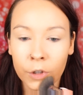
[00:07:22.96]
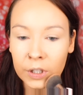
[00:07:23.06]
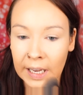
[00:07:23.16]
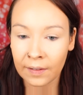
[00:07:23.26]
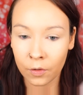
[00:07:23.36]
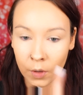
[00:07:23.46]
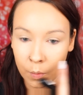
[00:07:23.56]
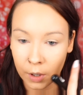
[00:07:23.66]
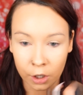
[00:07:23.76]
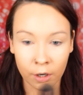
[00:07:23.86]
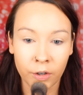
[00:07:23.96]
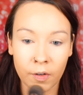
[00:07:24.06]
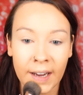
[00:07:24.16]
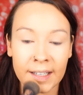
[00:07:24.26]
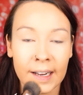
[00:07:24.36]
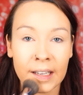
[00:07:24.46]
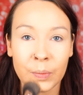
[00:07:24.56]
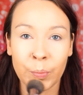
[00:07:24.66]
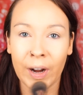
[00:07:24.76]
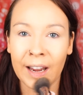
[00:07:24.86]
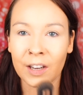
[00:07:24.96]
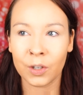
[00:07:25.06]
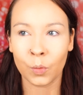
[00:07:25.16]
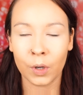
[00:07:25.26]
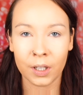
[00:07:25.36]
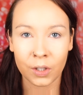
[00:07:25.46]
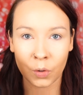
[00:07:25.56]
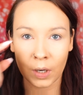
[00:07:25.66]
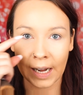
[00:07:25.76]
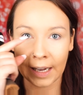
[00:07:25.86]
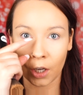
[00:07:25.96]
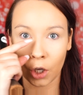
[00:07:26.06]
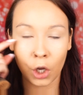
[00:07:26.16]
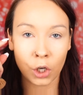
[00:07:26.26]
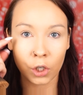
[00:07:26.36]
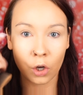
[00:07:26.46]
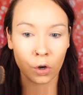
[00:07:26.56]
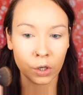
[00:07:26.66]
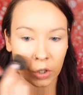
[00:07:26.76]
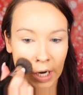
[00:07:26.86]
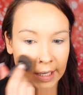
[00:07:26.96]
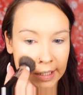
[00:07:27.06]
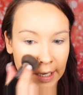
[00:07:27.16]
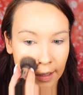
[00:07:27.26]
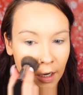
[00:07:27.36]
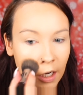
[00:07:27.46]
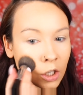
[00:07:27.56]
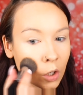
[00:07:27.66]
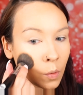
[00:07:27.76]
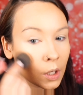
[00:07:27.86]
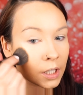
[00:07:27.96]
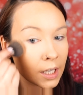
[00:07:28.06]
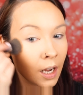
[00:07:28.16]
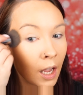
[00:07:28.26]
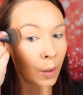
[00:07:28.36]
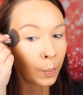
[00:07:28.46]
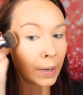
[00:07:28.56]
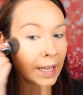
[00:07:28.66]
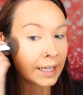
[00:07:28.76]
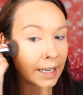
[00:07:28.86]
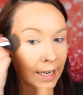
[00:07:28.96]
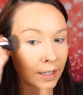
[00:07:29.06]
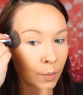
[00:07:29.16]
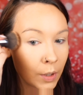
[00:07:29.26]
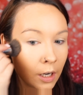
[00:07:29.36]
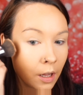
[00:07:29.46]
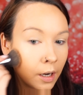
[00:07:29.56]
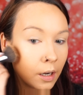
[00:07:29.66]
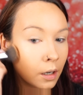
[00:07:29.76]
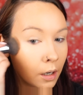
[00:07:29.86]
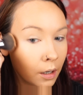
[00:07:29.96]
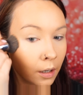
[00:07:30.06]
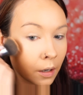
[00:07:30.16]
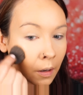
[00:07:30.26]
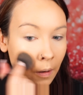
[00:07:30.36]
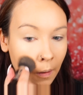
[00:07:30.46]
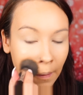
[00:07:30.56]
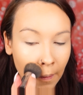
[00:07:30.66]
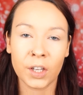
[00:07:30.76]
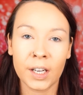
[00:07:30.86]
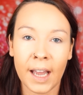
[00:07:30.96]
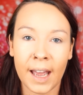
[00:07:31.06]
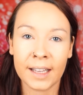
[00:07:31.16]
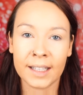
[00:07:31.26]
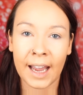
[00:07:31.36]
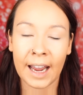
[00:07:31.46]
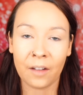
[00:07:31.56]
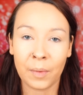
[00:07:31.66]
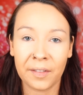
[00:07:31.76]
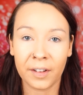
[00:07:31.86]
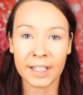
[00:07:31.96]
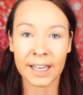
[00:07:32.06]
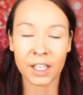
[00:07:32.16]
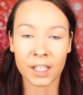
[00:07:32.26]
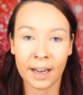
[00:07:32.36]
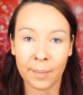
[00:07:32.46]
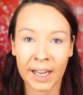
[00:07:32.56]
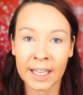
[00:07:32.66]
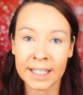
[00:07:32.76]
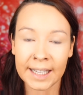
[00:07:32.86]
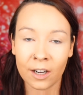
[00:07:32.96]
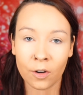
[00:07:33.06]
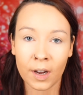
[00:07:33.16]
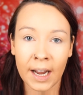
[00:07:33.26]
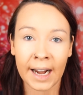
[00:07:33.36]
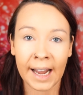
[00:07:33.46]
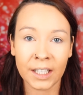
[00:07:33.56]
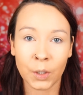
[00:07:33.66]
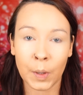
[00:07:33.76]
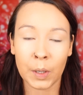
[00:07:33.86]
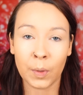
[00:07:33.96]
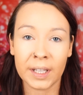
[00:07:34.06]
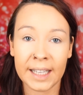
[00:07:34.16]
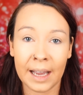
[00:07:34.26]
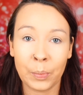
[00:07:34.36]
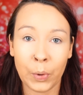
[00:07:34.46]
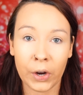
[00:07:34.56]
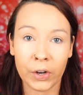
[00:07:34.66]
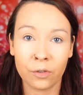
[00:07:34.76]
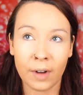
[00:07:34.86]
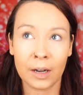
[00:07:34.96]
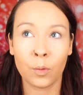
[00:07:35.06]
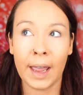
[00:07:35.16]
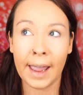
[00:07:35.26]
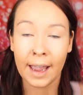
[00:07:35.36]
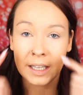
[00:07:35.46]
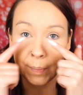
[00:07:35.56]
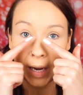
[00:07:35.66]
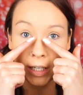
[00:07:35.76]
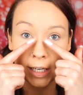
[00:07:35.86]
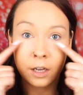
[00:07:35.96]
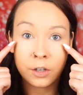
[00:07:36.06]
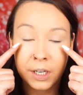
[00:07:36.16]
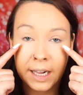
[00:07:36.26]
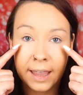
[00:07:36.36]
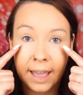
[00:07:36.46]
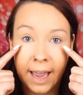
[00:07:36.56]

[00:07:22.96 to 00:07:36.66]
Because even though you want your under eyes nice and bright, you don't want it sort of like a huge contrast either. You do want it blended into one another. As soon as I have my foundation and my concealer on, I like to go in with setting powder right away, especially underneath the